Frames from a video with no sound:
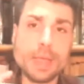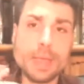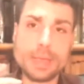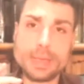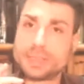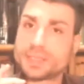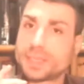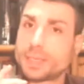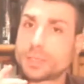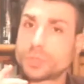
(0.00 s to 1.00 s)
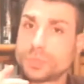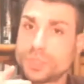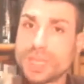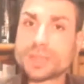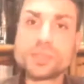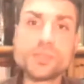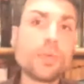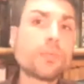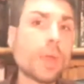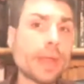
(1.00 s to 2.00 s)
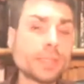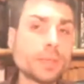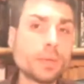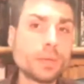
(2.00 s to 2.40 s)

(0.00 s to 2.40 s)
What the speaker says: is a subjective of right,